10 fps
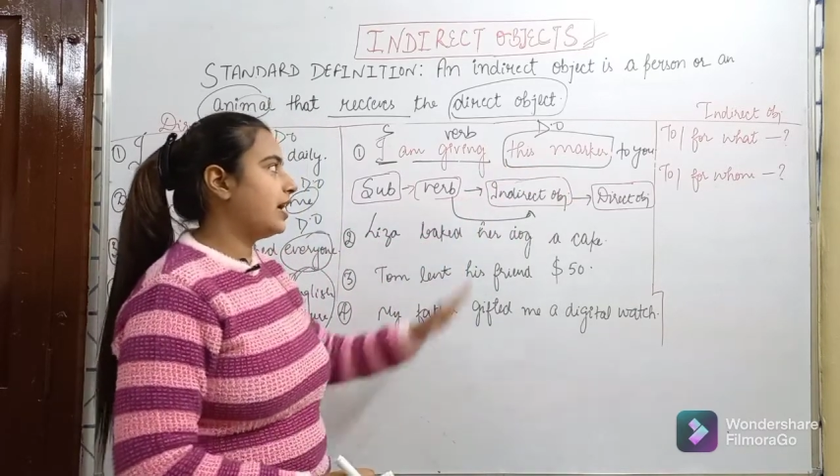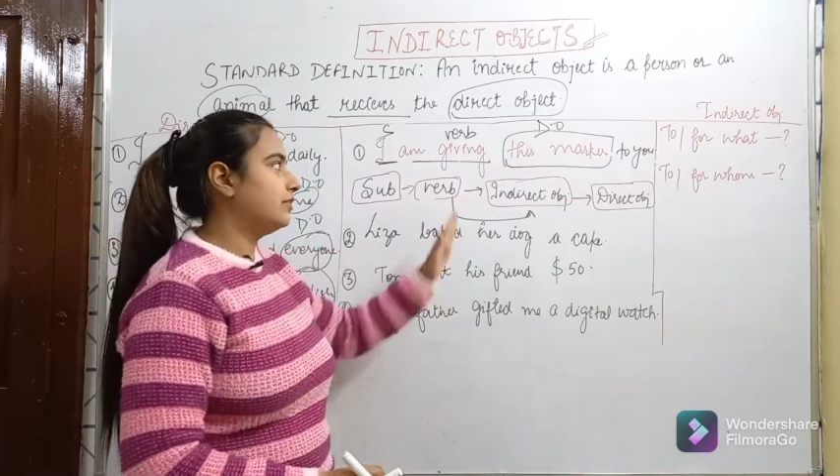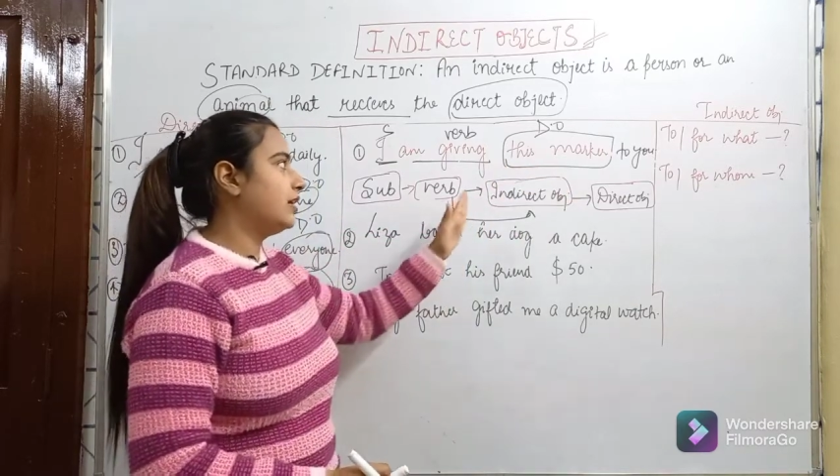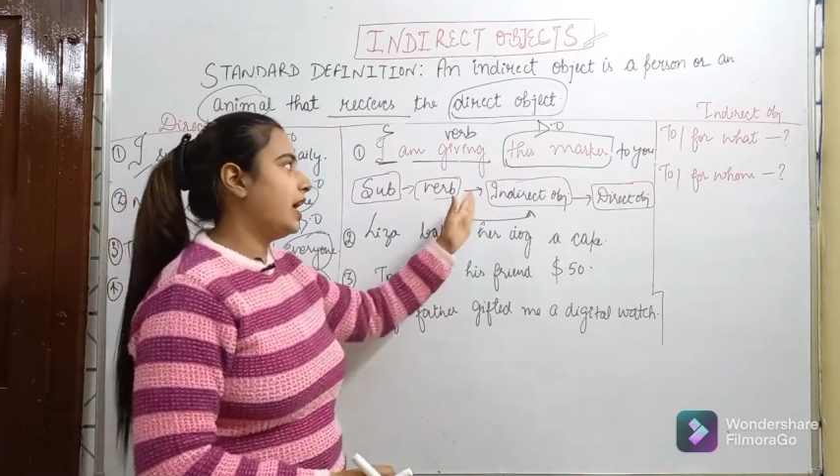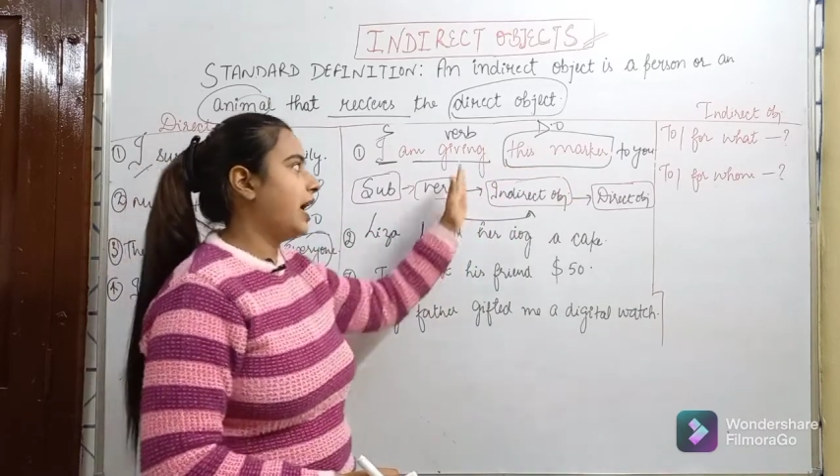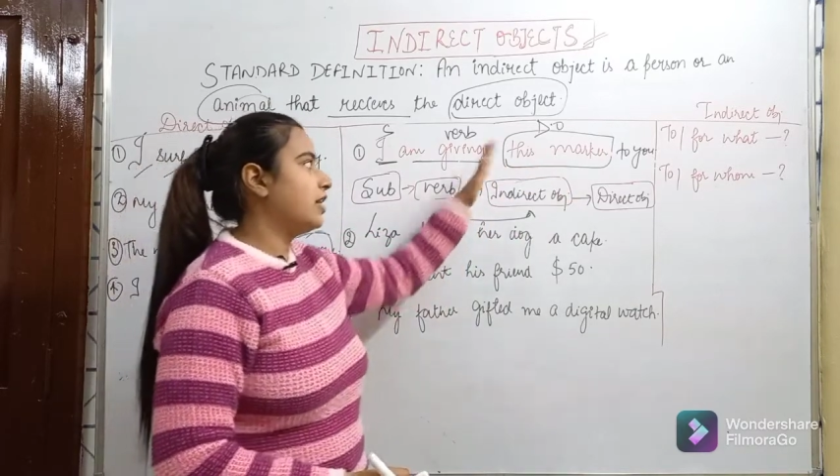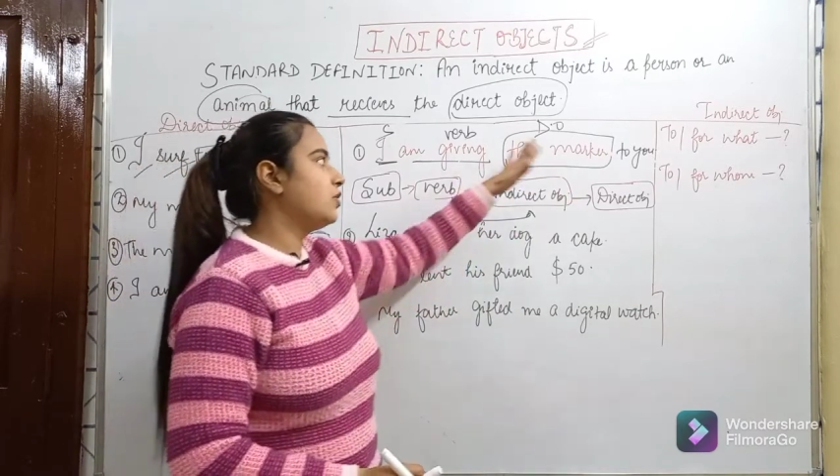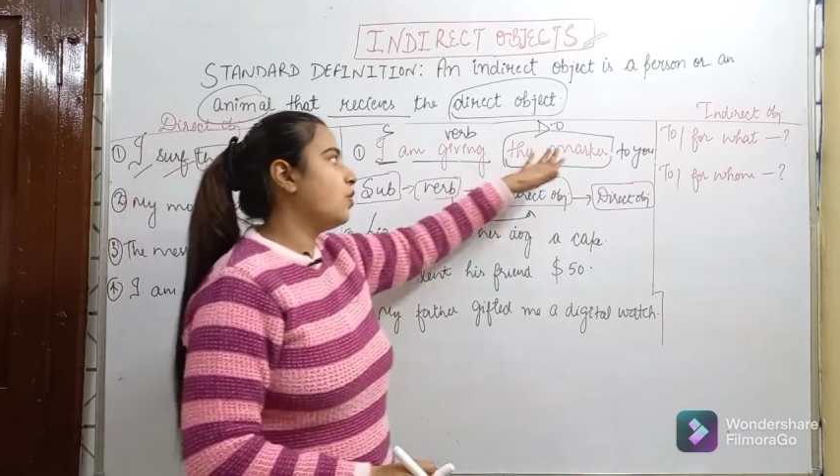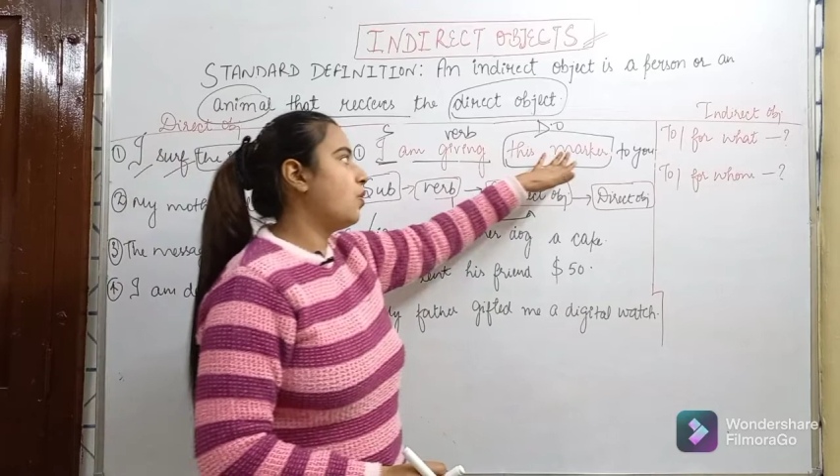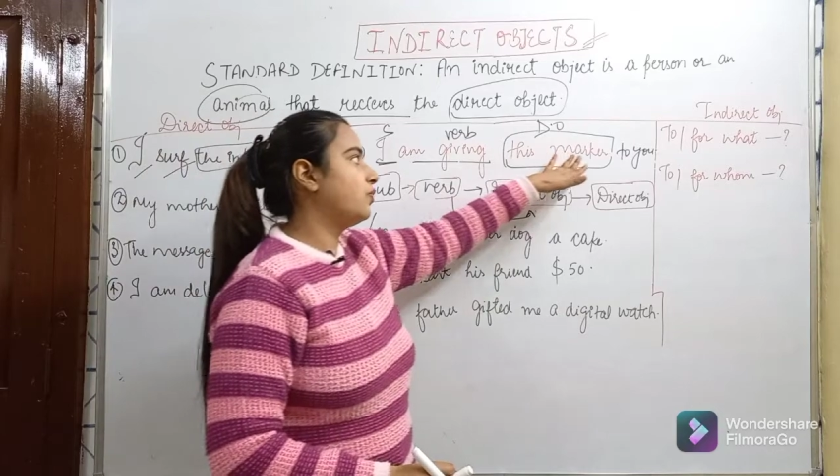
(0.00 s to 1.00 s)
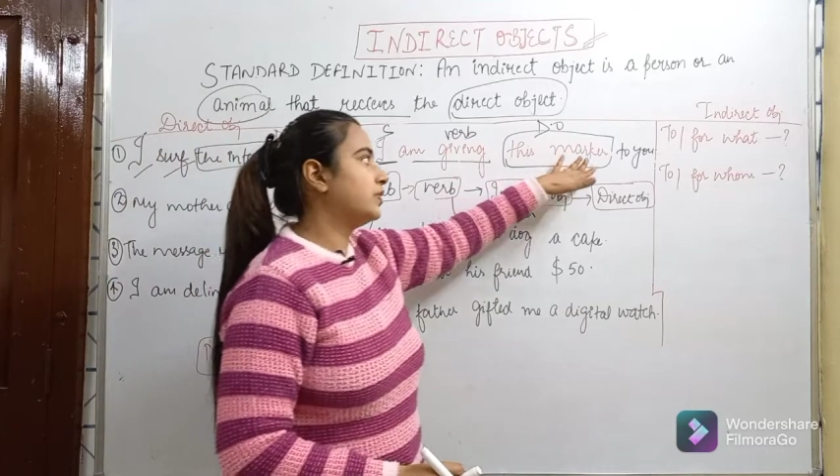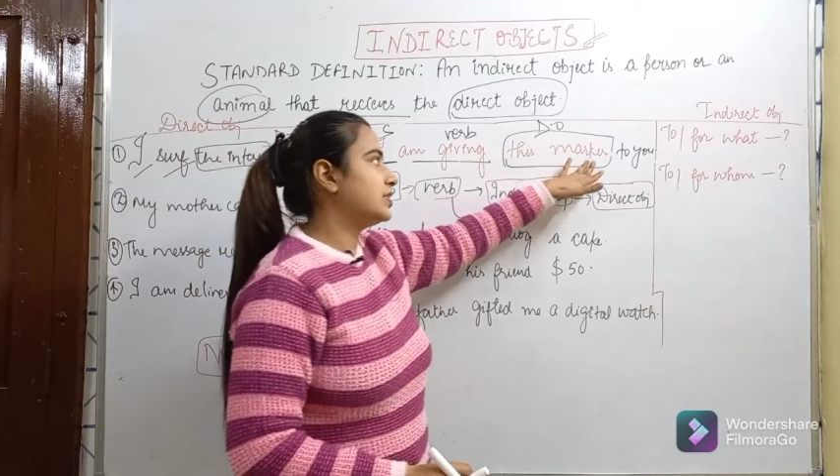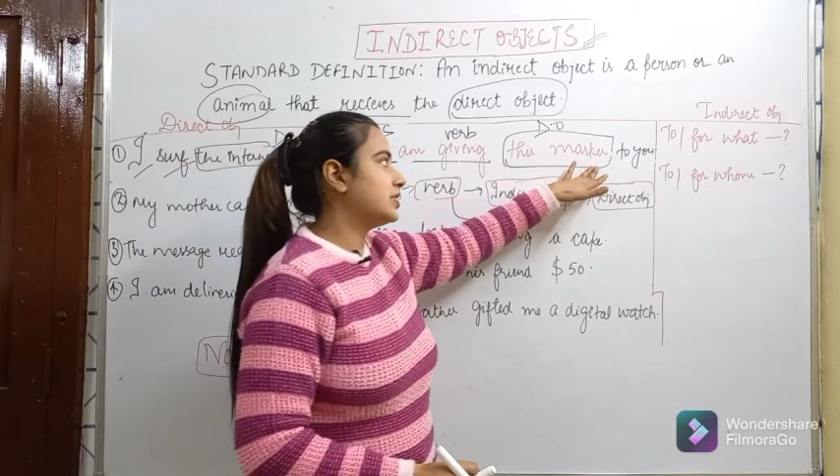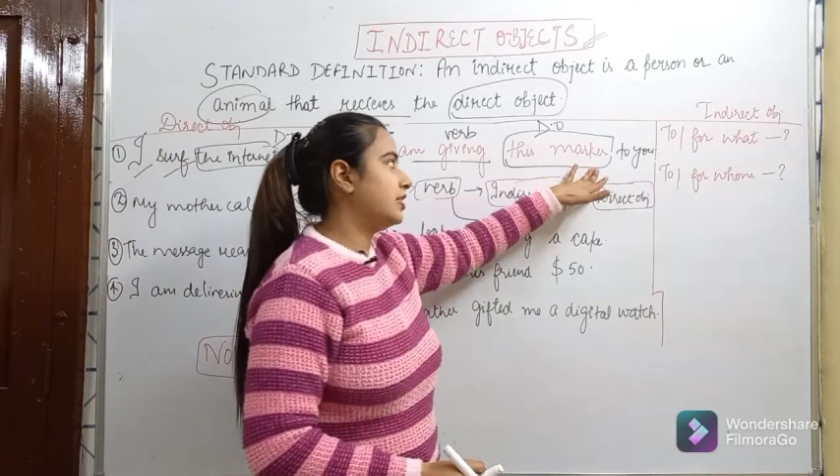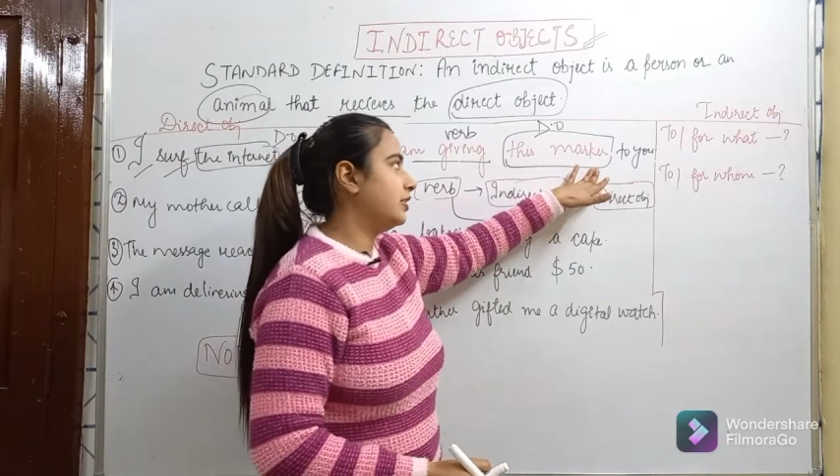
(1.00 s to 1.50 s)
at the end of
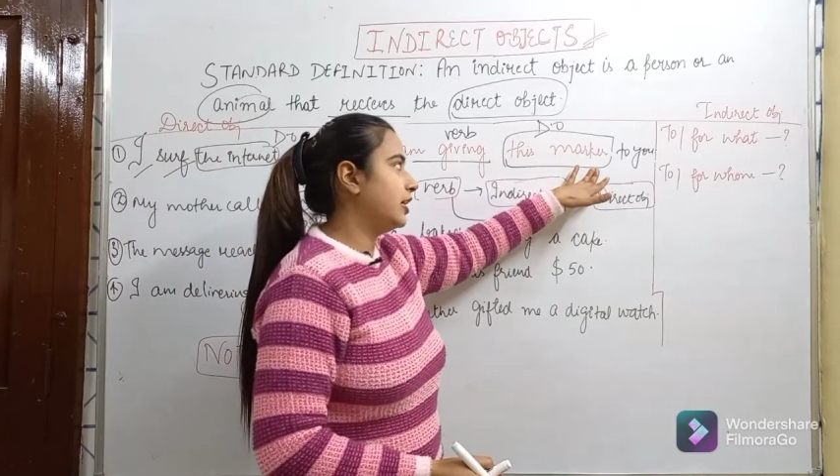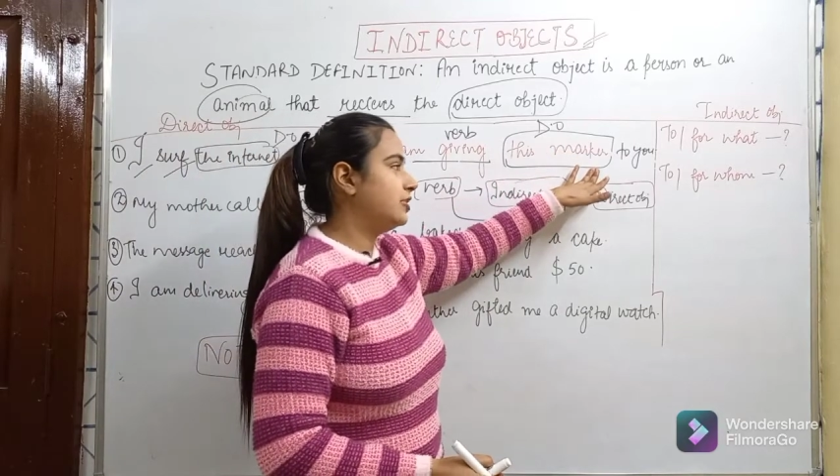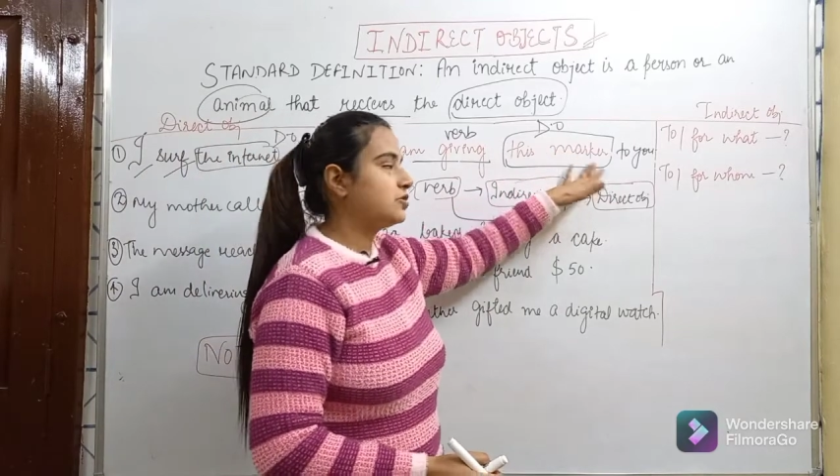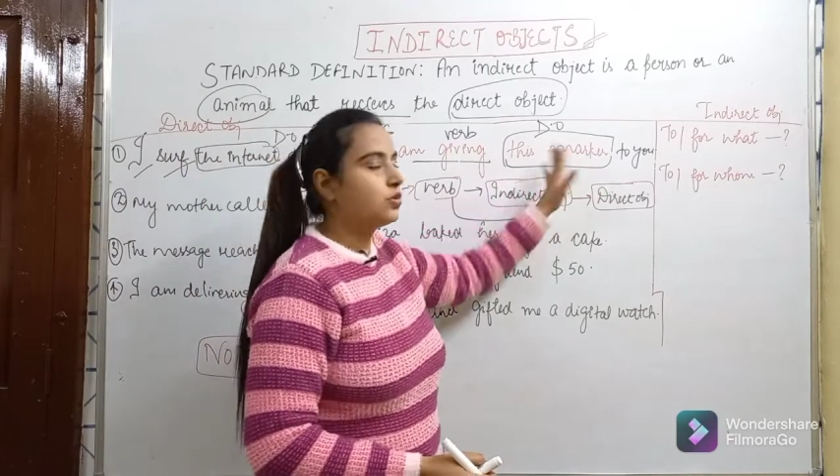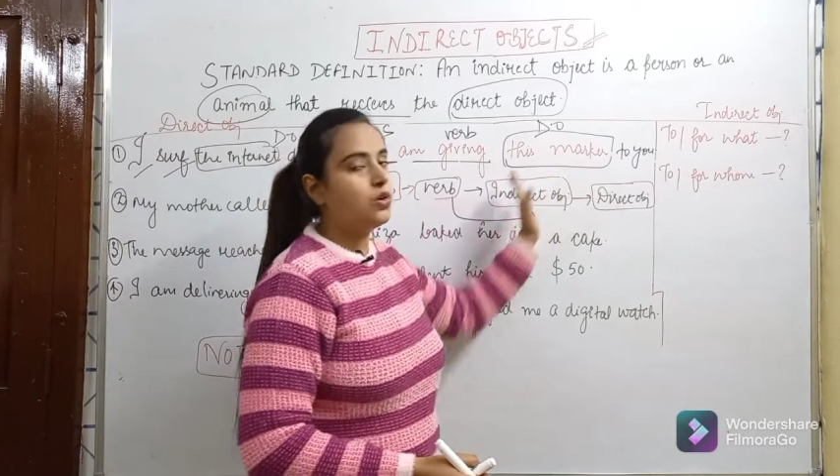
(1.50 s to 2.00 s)
the sentence